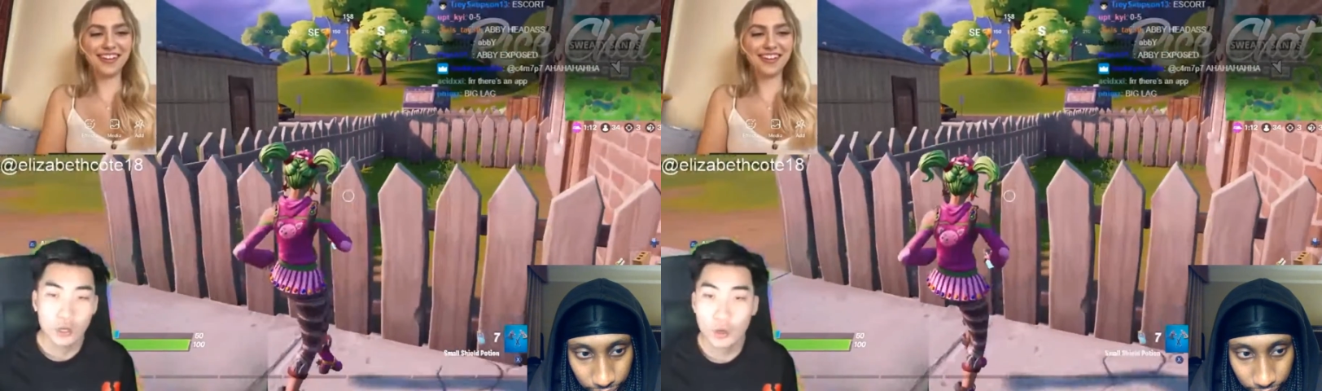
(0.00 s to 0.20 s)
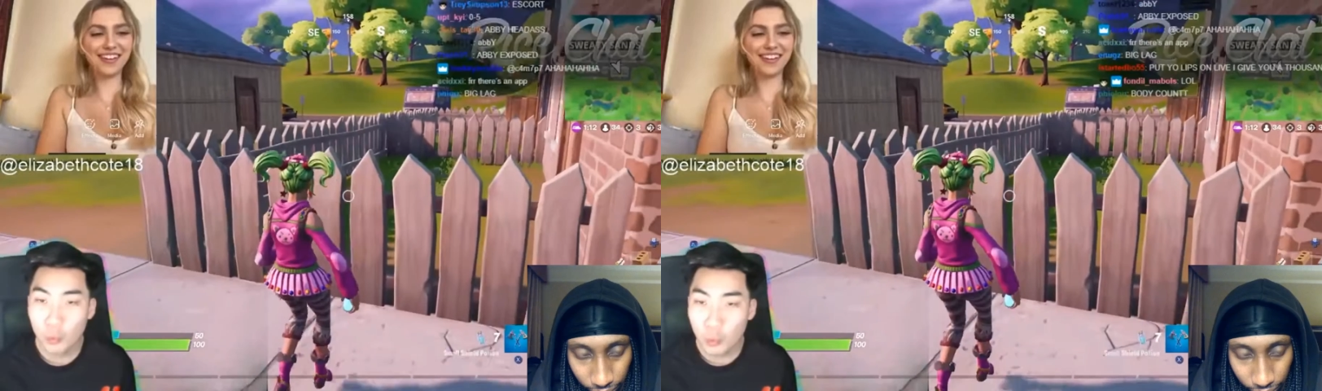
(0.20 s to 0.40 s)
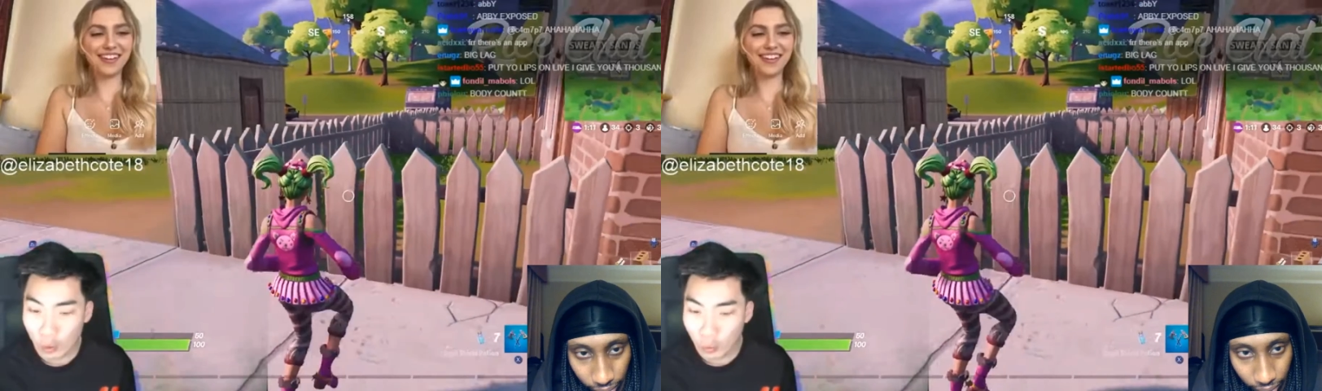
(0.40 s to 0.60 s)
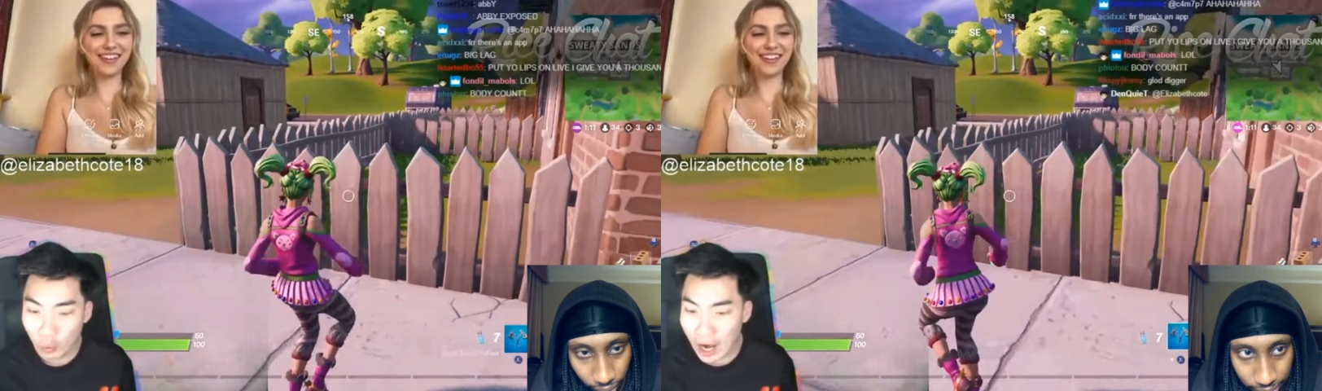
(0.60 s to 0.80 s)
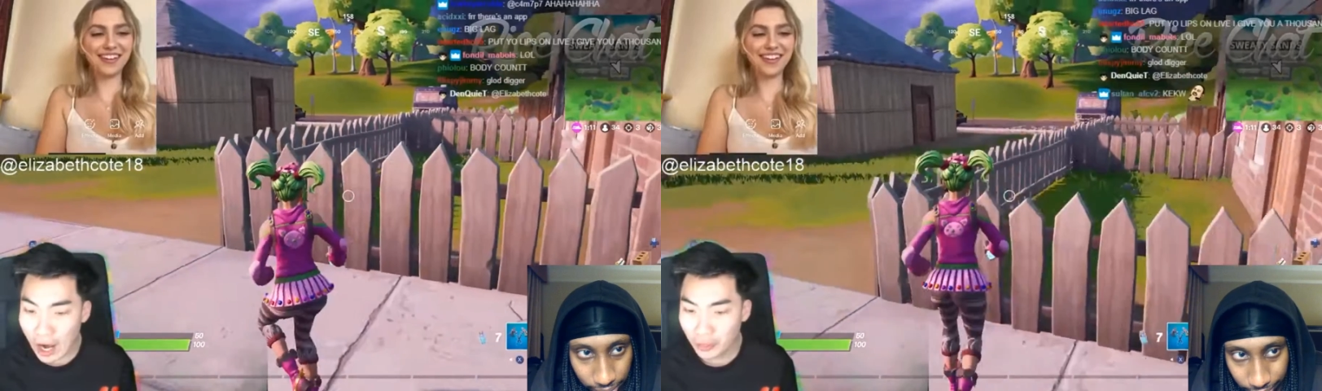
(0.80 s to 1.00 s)
Speaker 1: we're,
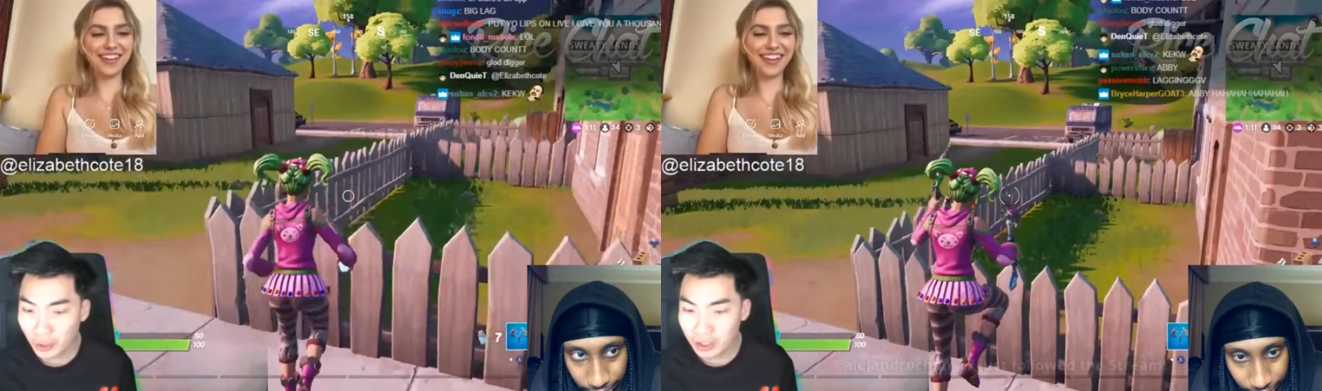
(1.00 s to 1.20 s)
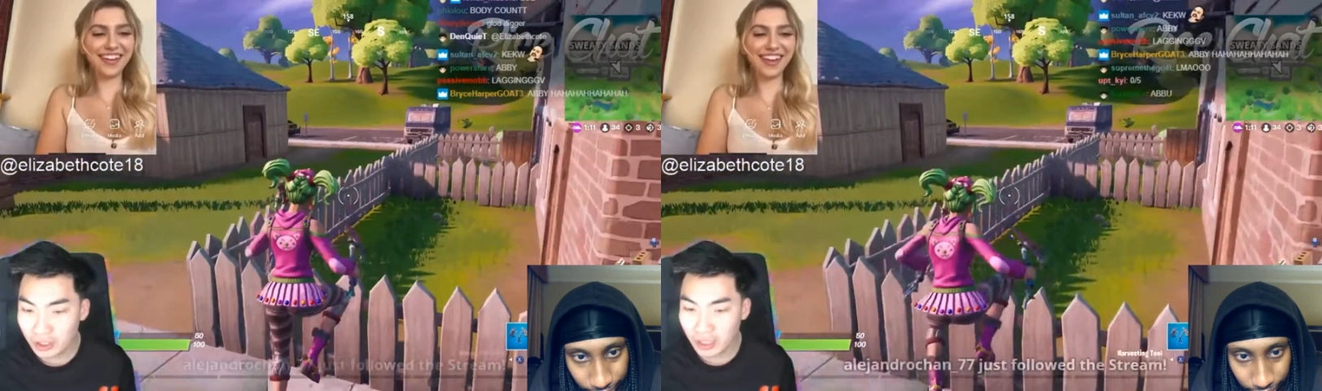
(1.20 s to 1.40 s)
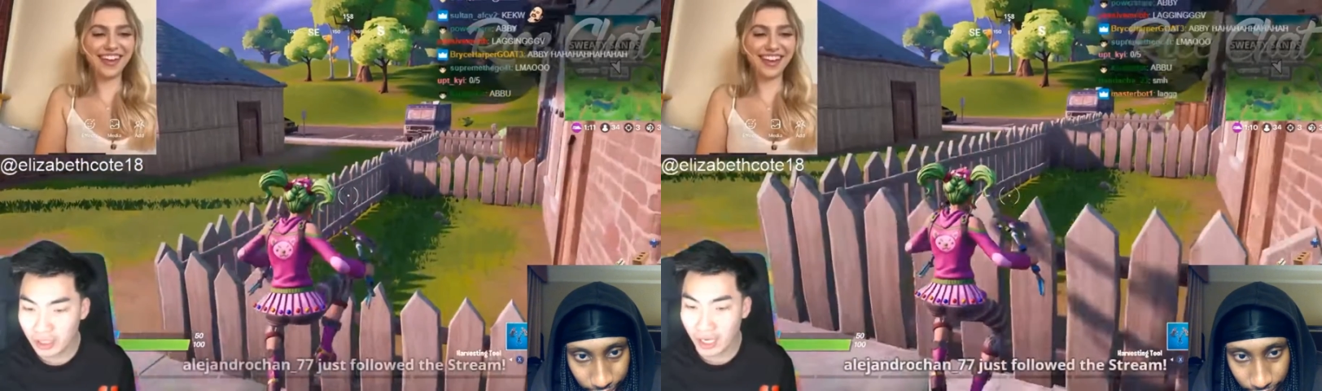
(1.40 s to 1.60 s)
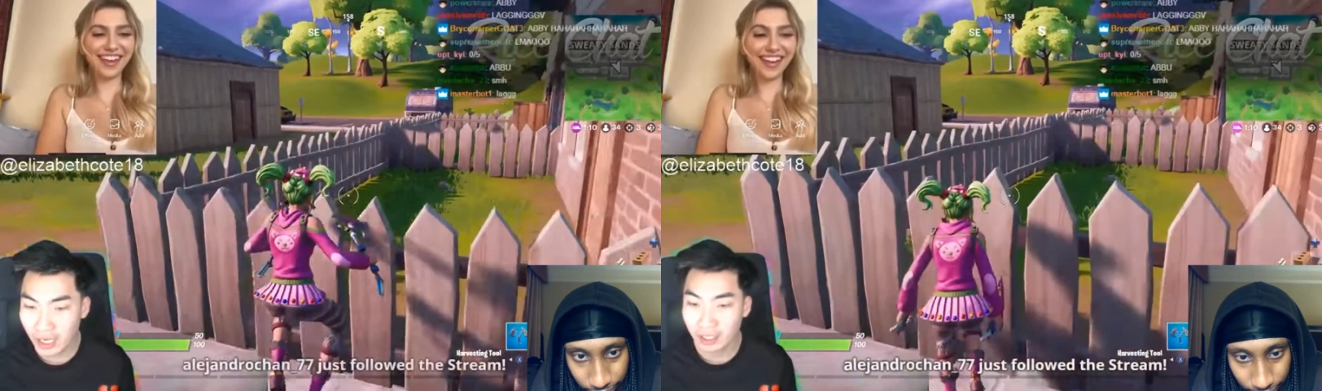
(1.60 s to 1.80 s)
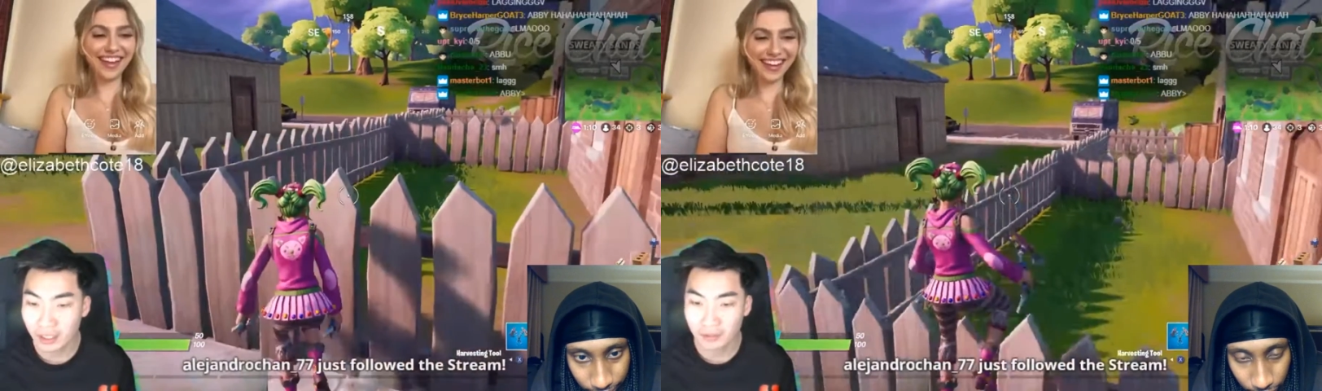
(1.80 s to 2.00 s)
we're at
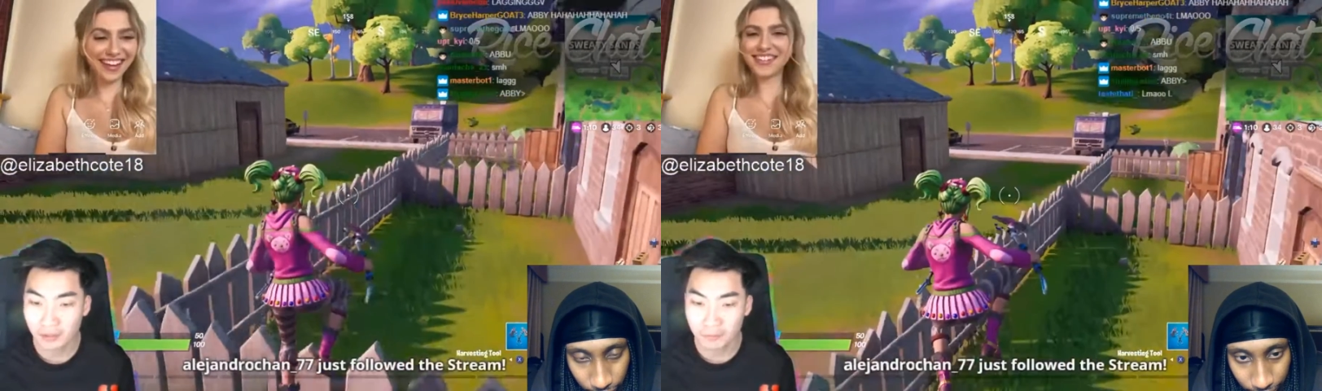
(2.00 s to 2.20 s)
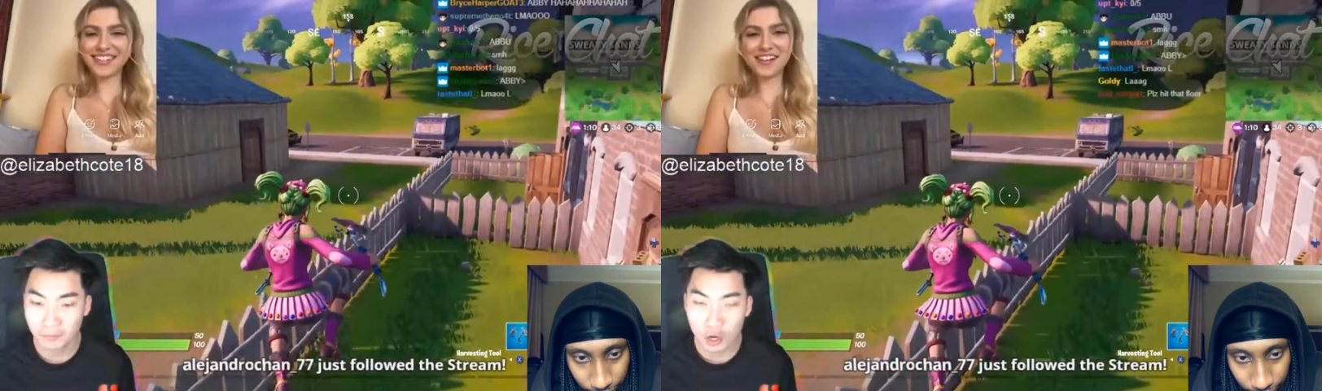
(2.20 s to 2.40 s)
13K,